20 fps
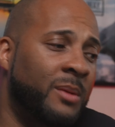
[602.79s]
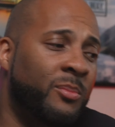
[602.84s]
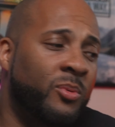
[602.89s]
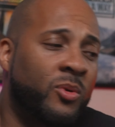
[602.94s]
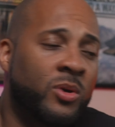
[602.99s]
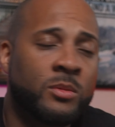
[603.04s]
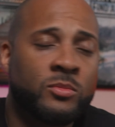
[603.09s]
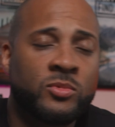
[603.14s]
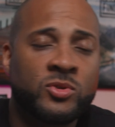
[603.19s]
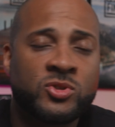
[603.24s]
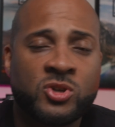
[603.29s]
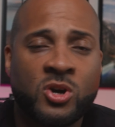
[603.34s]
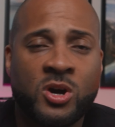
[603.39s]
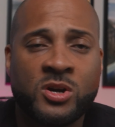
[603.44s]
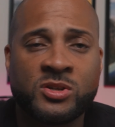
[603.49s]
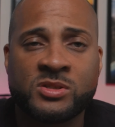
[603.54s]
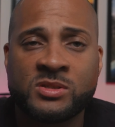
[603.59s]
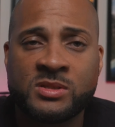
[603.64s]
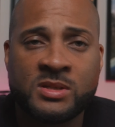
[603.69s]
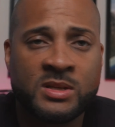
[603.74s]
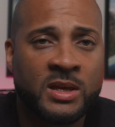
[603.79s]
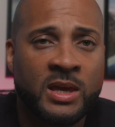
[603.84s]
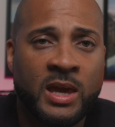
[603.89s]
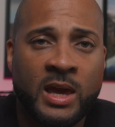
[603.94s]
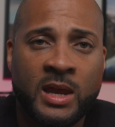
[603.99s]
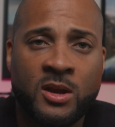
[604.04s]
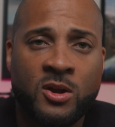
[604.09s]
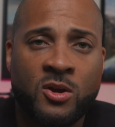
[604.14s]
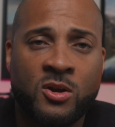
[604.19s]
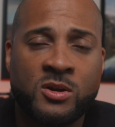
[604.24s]
that portable charger to the
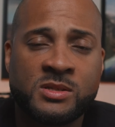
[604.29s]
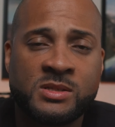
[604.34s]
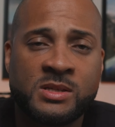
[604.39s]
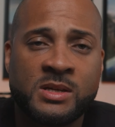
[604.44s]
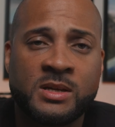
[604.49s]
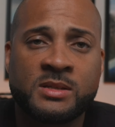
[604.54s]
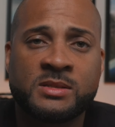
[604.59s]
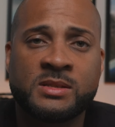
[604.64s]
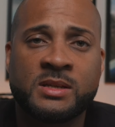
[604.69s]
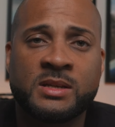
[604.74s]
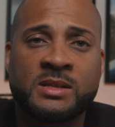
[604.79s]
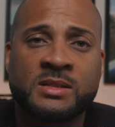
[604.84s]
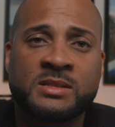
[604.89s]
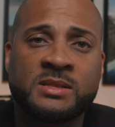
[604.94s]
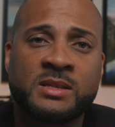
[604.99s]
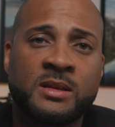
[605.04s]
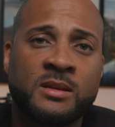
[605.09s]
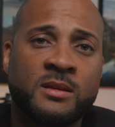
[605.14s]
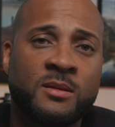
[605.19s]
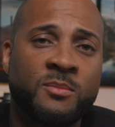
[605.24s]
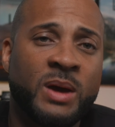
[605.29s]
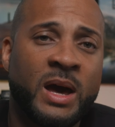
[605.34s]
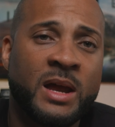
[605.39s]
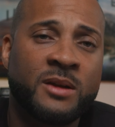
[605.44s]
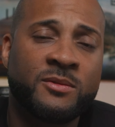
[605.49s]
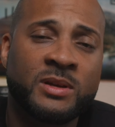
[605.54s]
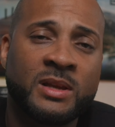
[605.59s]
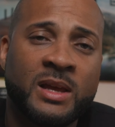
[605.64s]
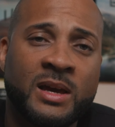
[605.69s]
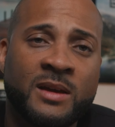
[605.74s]
Canon R6 and extend the
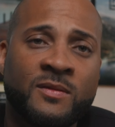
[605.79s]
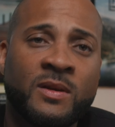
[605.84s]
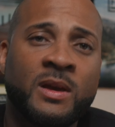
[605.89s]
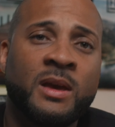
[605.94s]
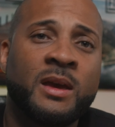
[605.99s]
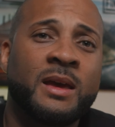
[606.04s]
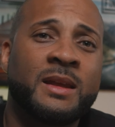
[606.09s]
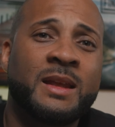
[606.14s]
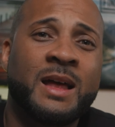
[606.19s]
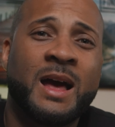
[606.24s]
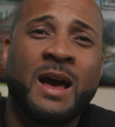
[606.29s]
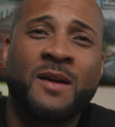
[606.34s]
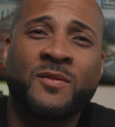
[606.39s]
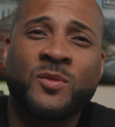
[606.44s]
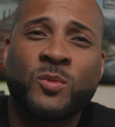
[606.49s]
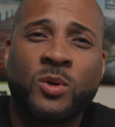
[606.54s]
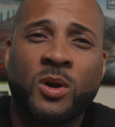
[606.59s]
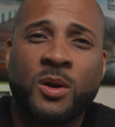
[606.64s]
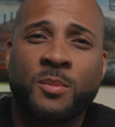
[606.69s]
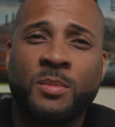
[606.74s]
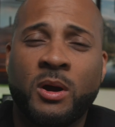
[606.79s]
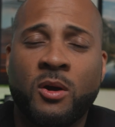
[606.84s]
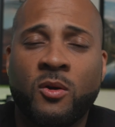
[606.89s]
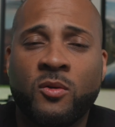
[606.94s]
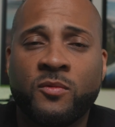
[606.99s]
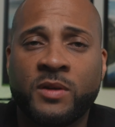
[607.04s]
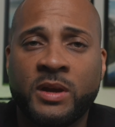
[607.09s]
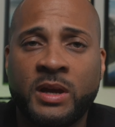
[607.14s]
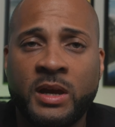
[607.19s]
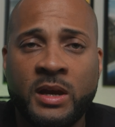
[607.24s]
battery life, and not have to worry about
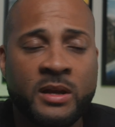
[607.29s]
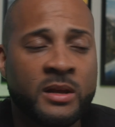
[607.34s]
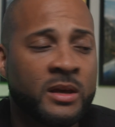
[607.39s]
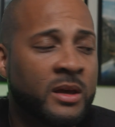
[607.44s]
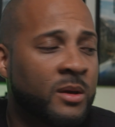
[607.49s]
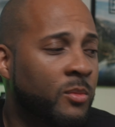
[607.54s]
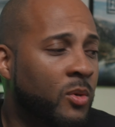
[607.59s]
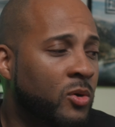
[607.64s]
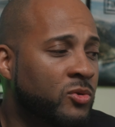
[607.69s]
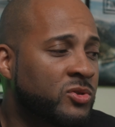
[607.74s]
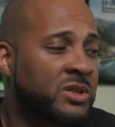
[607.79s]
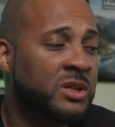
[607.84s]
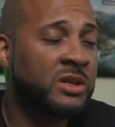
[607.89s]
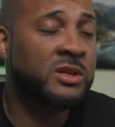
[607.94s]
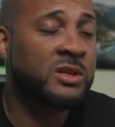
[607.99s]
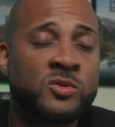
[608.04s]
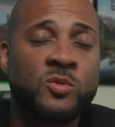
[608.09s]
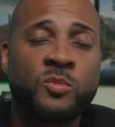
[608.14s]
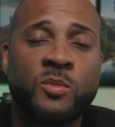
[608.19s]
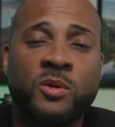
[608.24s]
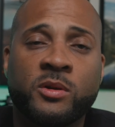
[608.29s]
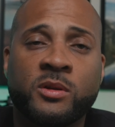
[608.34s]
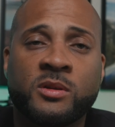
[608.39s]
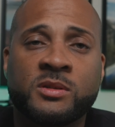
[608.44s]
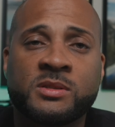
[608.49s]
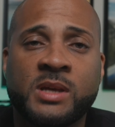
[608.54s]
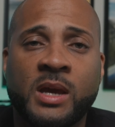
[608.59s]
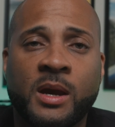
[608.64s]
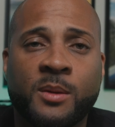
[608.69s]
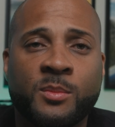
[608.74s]
overheating. And most of new
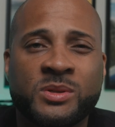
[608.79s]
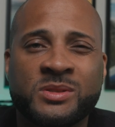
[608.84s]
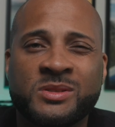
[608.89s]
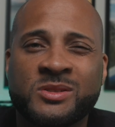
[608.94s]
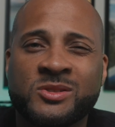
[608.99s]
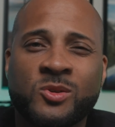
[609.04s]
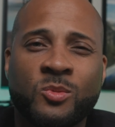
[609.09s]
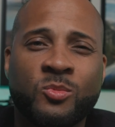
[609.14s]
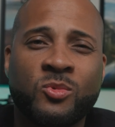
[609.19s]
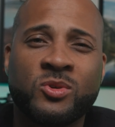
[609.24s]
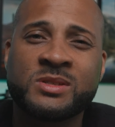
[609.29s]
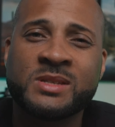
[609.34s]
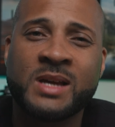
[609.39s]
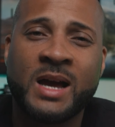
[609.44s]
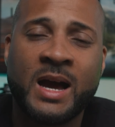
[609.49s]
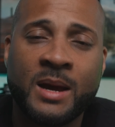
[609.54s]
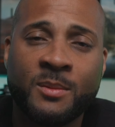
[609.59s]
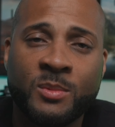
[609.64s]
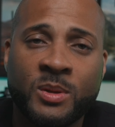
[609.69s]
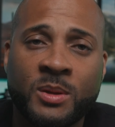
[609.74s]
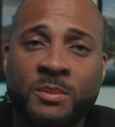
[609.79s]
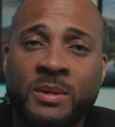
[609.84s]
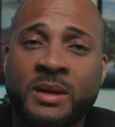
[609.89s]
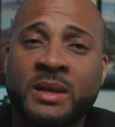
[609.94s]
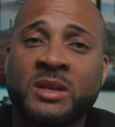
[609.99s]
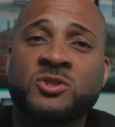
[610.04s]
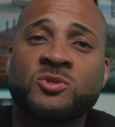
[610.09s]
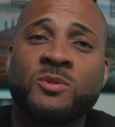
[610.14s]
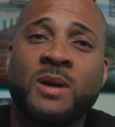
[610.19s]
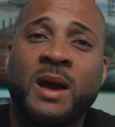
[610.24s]
mirrorless cameras, there's no more time limit
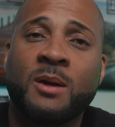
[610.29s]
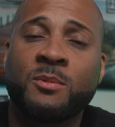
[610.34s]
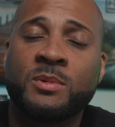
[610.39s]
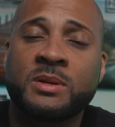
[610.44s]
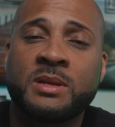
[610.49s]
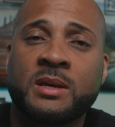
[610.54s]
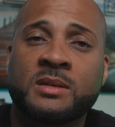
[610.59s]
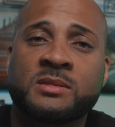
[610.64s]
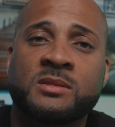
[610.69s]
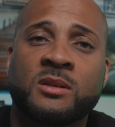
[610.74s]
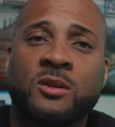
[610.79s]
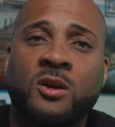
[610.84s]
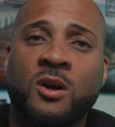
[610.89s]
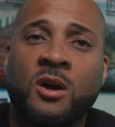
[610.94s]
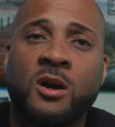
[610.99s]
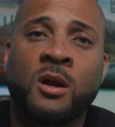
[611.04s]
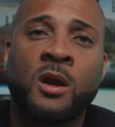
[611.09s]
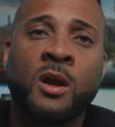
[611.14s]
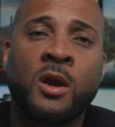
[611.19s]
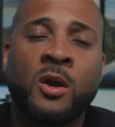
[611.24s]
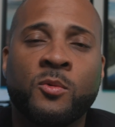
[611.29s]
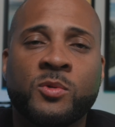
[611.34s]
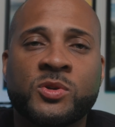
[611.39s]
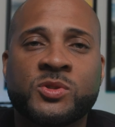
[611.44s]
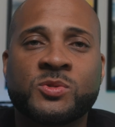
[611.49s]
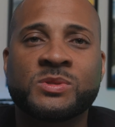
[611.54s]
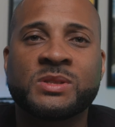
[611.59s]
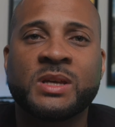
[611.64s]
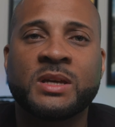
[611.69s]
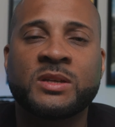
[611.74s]
that you had with DSLR,
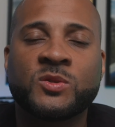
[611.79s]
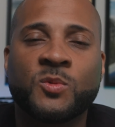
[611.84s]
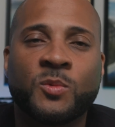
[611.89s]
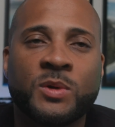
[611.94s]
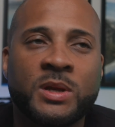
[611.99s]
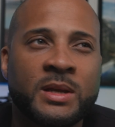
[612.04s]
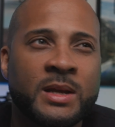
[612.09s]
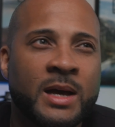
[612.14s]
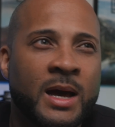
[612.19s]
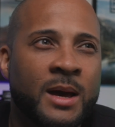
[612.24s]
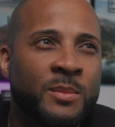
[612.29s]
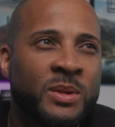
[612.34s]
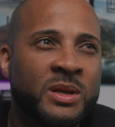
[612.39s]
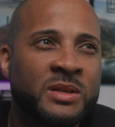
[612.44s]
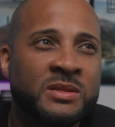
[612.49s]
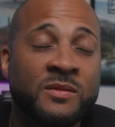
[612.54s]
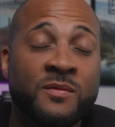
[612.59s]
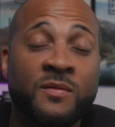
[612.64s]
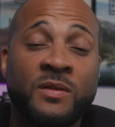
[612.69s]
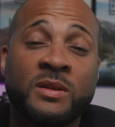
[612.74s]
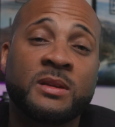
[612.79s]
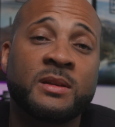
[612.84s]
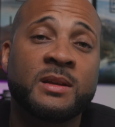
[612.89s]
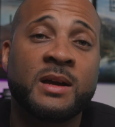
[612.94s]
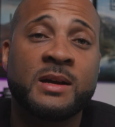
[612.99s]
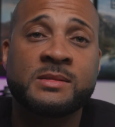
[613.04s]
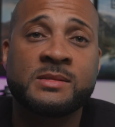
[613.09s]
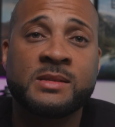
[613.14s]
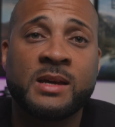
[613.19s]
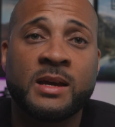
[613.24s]
which was like 29 minutes and
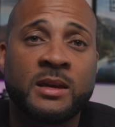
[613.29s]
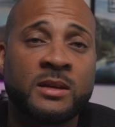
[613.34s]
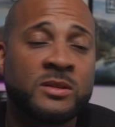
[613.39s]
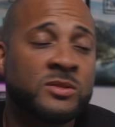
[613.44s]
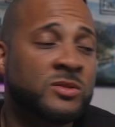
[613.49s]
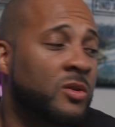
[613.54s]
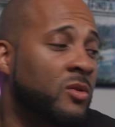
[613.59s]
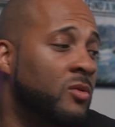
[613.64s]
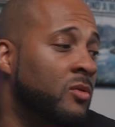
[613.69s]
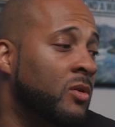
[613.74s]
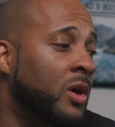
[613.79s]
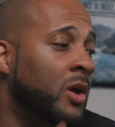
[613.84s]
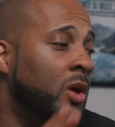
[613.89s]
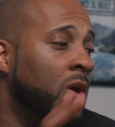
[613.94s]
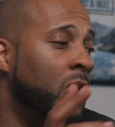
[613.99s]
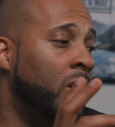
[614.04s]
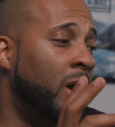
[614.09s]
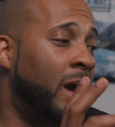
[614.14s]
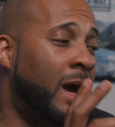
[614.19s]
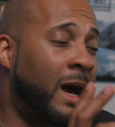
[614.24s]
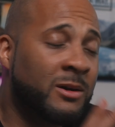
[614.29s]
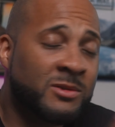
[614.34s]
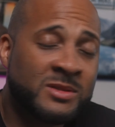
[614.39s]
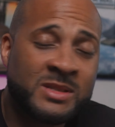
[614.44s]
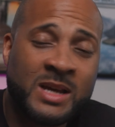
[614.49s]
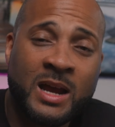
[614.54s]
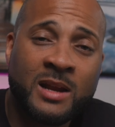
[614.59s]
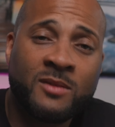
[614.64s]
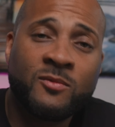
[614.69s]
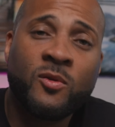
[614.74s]
59 seconds. So
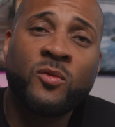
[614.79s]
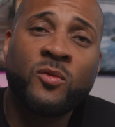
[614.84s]
outside of